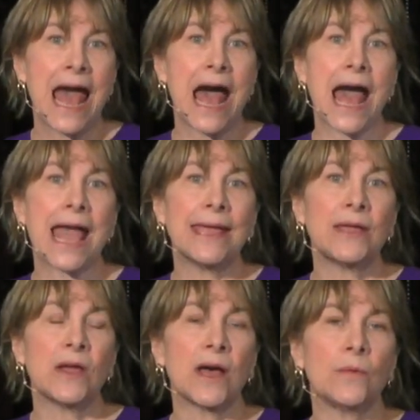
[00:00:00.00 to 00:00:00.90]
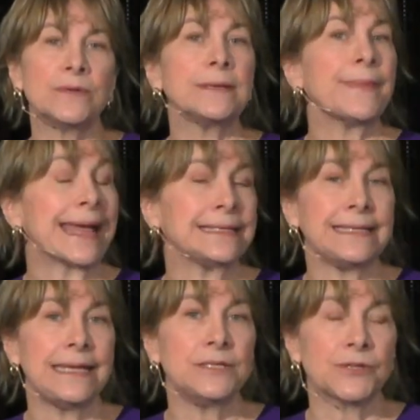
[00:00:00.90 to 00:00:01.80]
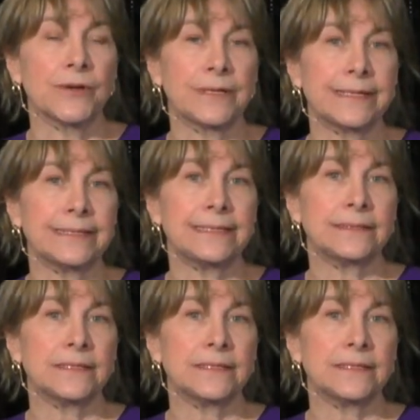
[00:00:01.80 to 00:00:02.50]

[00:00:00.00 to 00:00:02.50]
I uh, was a magazine journalist.